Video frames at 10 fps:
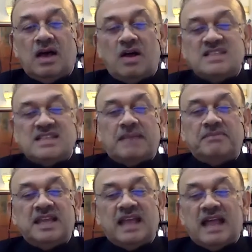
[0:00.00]

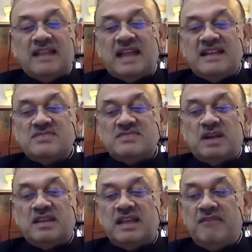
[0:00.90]
something, and that is
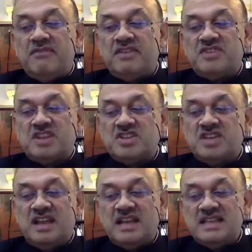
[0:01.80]
what the
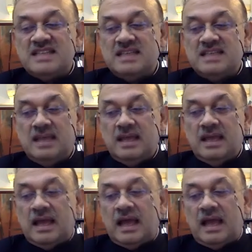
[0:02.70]
infrastructure is.
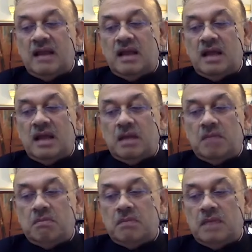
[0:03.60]
And
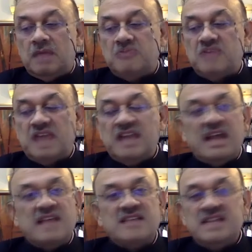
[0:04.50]

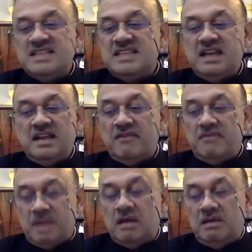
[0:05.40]
China's recent
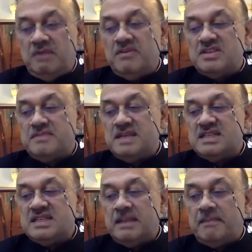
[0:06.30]

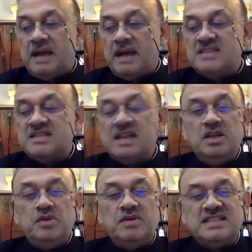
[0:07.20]
investments in the past and
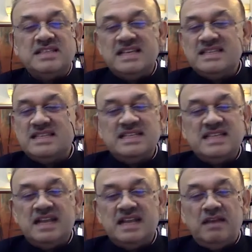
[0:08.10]
USA's
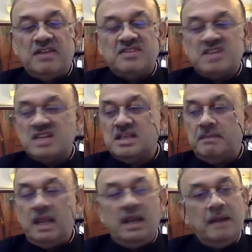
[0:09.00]
recent infrastructure
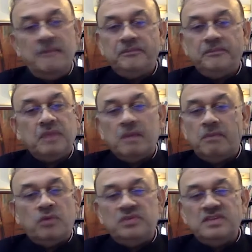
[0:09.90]
bill
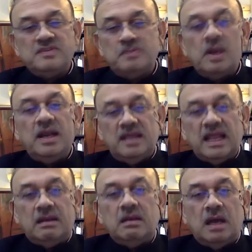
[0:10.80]
prove this point,
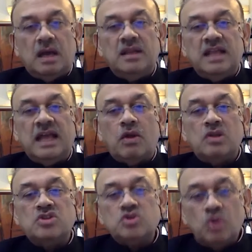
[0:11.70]
that they are
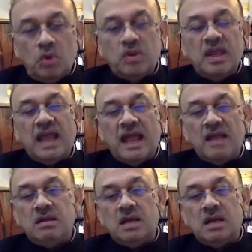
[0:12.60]
also looking at